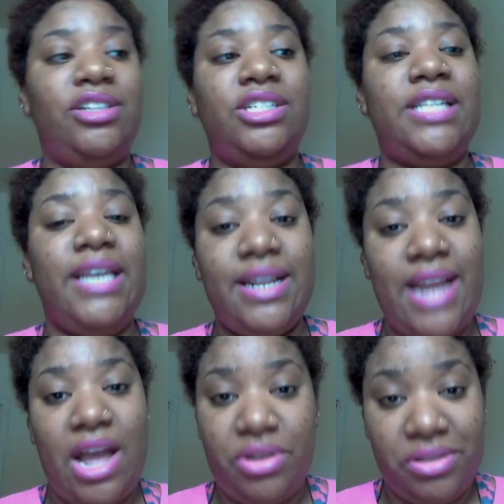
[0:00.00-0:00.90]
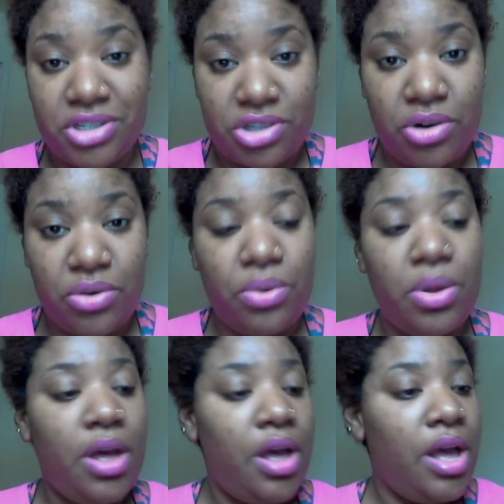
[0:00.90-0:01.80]
just to get down in the circle
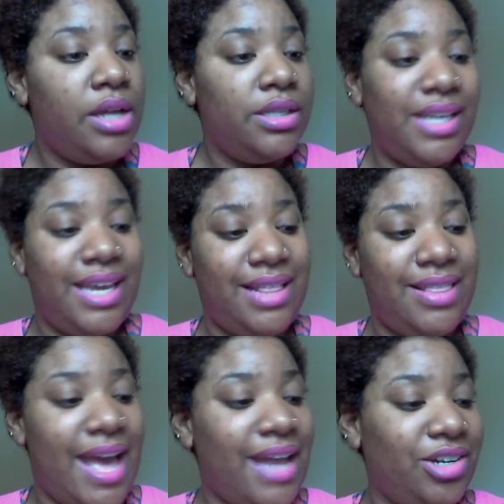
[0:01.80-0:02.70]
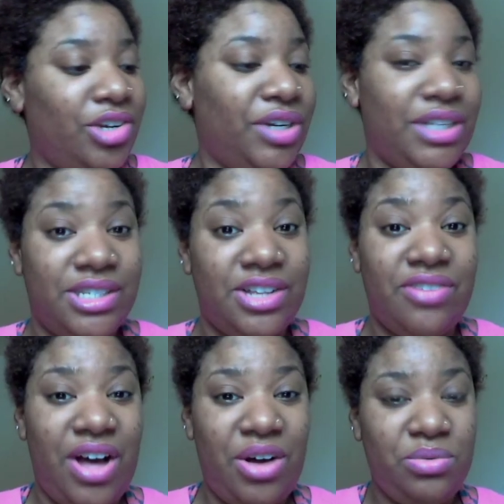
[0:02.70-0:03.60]
to get that green stuff
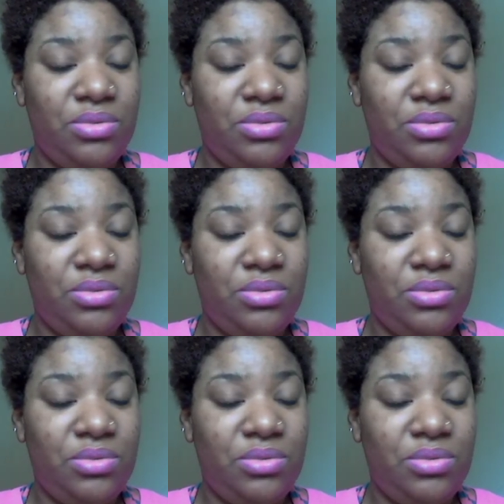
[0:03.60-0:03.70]
out.